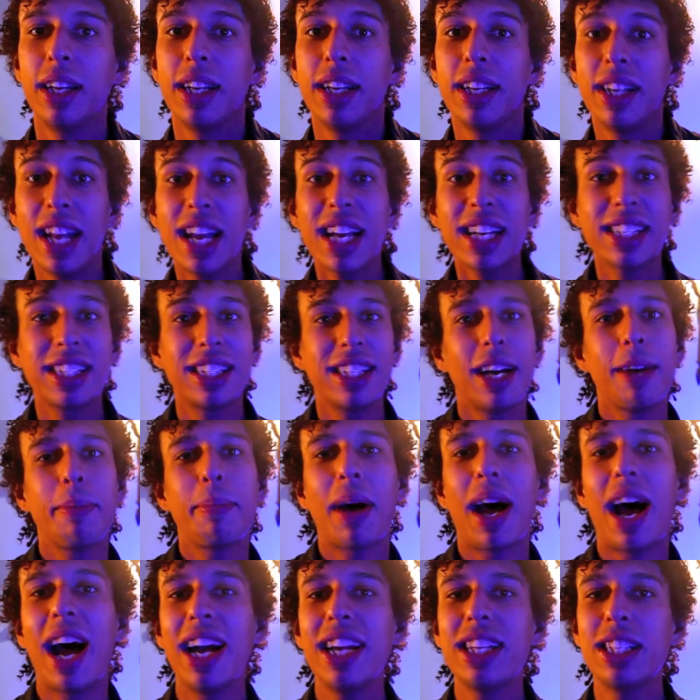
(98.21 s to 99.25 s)
Next up,
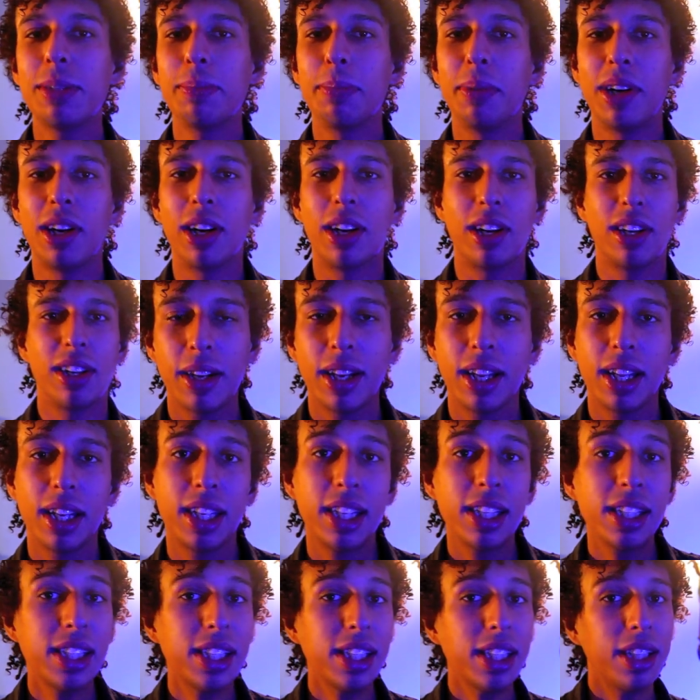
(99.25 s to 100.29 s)
ice bar.
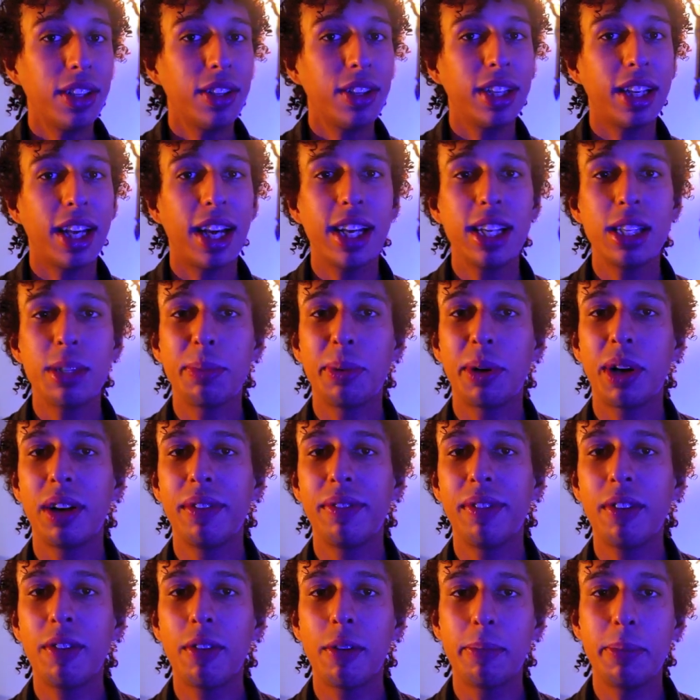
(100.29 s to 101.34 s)
This is the only ice bar I've
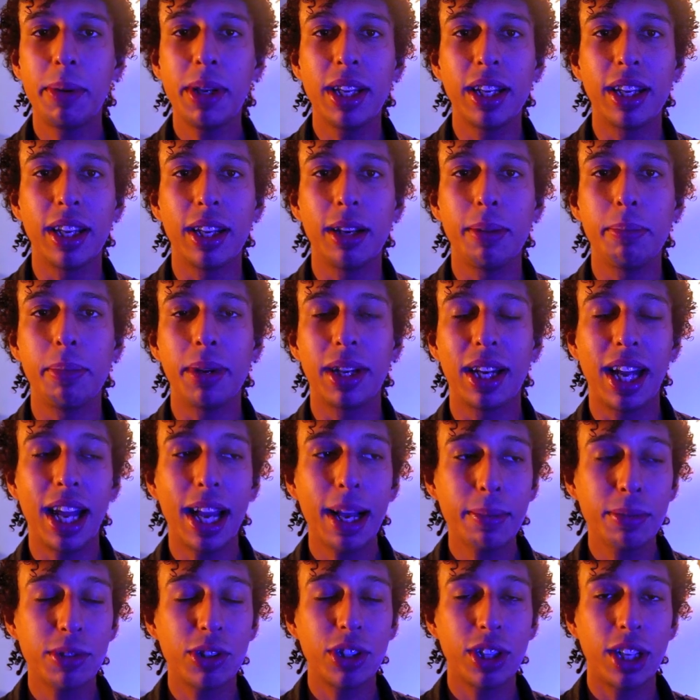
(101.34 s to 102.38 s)
ever been in, but
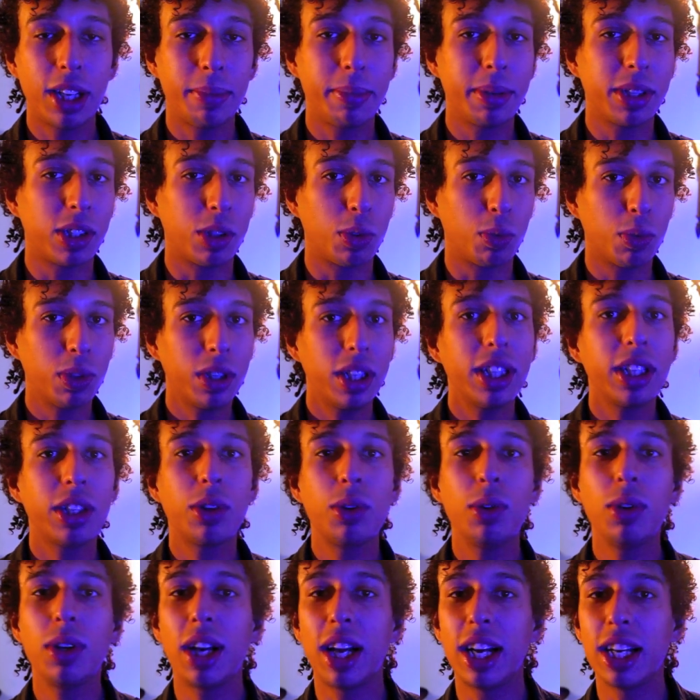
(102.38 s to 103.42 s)
Amsterdam has a really
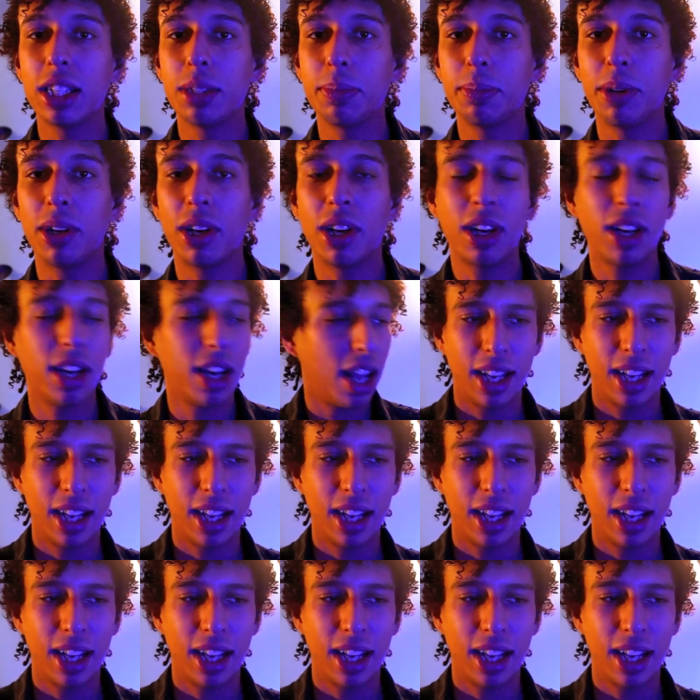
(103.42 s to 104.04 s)
cool ice bar.